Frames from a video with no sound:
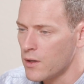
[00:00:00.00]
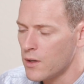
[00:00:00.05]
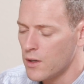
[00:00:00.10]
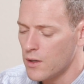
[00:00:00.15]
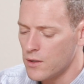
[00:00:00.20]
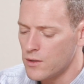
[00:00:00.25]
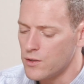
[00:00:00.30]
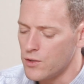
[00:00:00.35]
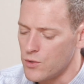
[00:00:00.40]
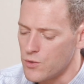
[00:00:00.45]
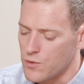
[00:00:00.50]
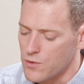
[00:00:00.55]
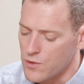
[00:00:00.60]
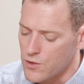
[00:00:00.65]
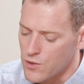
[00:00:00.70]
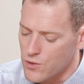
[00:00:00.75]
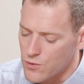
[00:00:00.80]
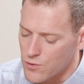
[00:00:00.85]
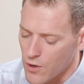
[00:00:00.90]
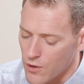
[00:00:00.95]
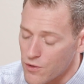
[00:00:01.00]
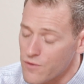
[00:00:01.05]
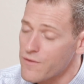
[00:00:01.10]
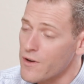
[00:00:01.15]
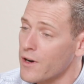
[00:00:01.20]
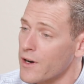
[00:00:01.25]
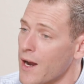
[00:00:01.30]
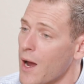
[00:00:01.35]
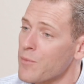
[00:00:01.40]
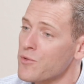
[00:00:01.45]
Are you
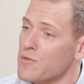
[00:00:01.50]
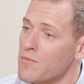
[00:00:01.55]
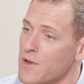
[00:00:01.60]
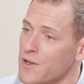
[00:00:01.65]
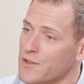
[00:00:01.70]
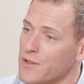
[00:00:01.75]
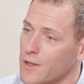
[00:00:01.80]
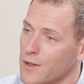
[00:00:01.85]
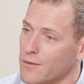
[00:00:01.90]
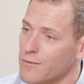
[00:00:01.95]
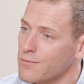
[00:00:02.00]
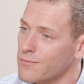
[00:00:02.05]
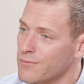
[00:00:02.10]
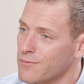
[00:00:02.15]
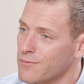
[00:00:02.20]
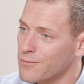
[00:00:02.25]
very optimistic